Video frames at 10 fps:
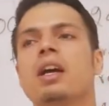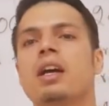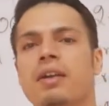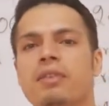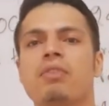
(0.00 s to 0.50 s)

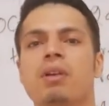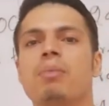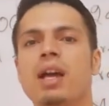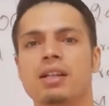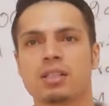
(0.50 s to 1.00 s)
it will
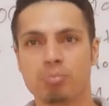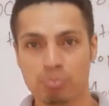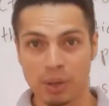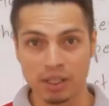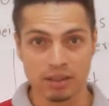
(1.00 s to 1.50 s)
melt,
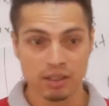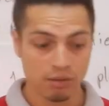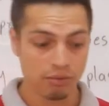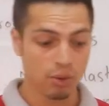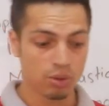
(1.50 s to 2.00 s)

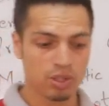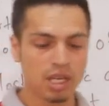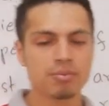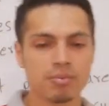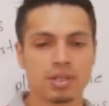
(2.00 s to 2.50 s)
but for
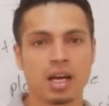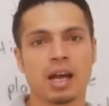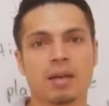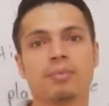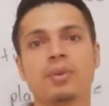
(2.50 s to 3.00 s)
some
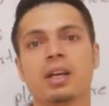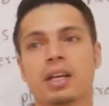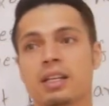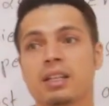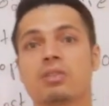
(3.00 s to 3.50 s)
time
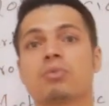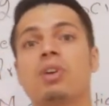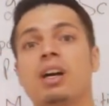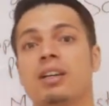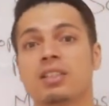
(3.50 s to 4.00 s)
it is
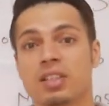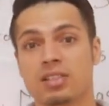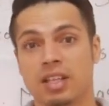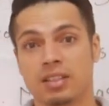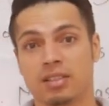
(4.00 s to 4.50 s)
fire
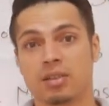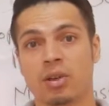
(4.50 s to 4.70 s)
resistance,